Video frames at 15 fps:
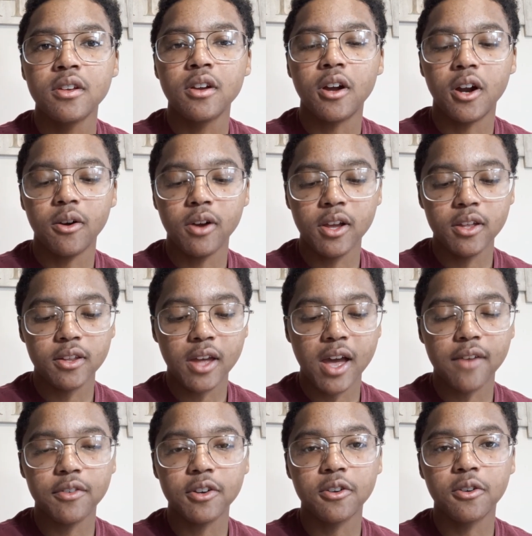Alright,
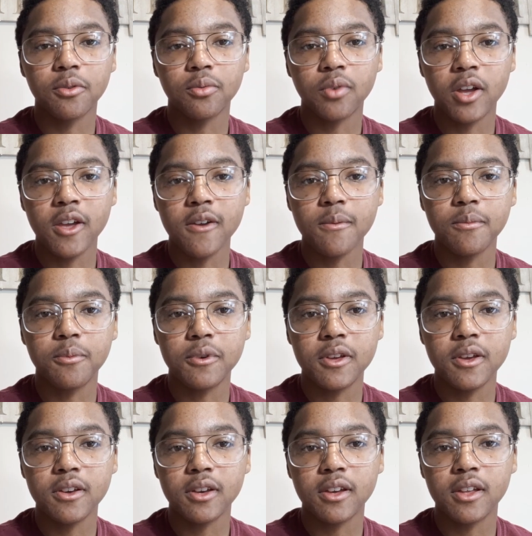have a great
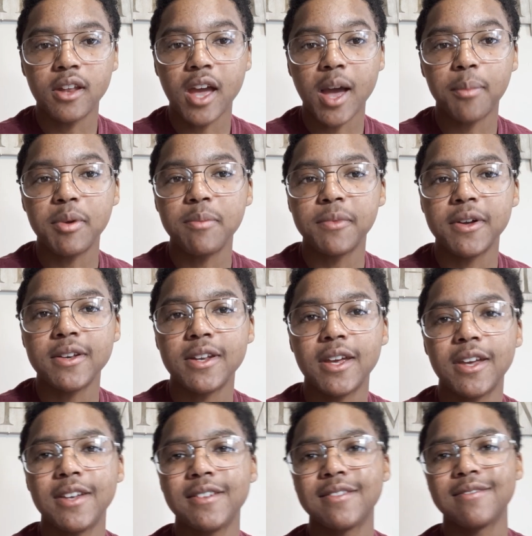week and happy
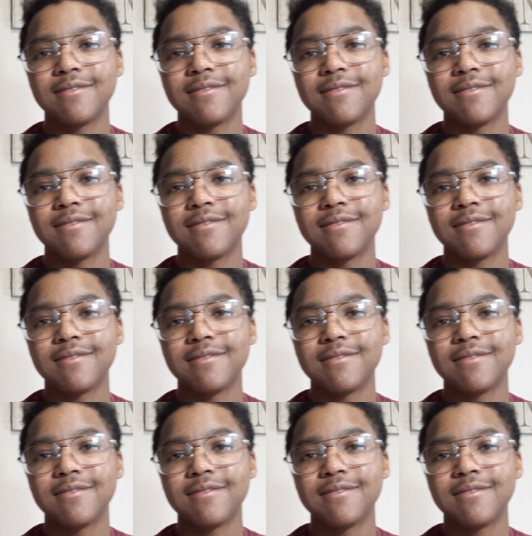Monday.